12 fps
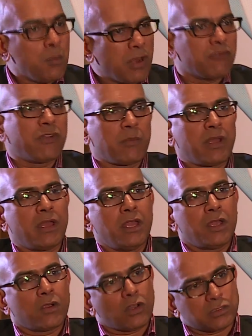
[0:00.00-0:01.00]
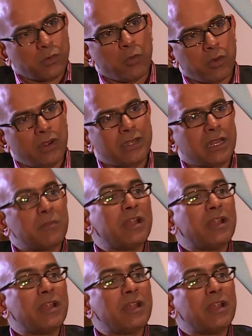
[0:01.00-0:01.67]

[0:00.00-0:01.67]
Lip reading: but from a cosmopolitan